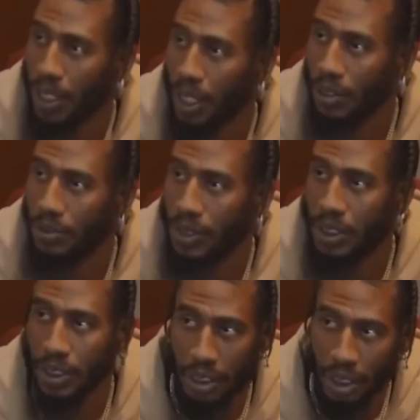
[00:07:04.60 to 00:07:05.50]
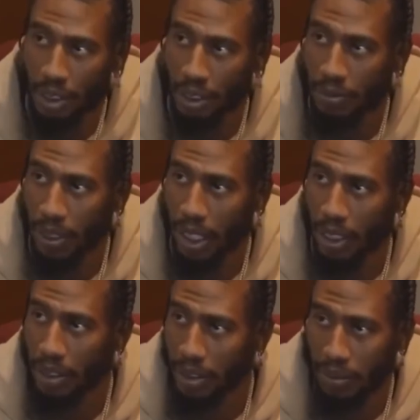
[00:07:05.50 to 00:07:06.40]
with betrayal, heartbreak,
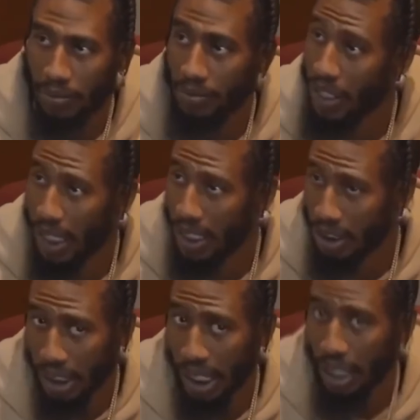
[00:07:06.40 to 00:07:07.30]
and a desperate need